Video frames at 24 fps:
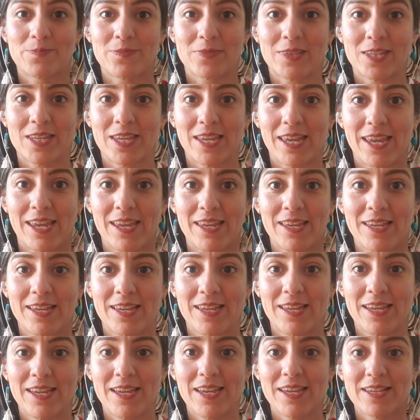Okay,
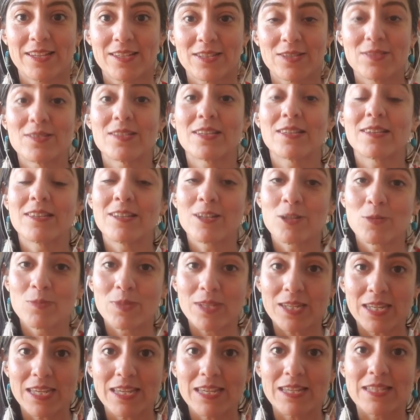so it's a little
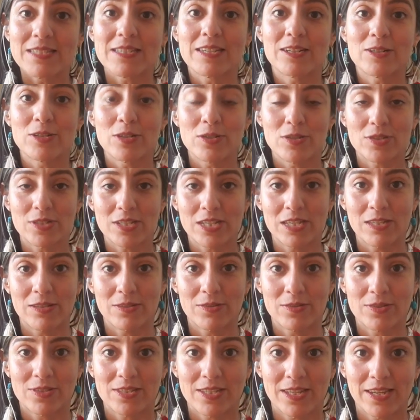bit easier to see
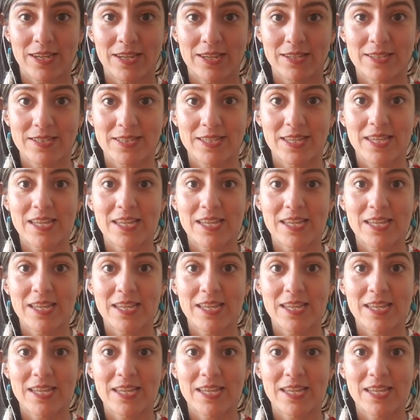those things,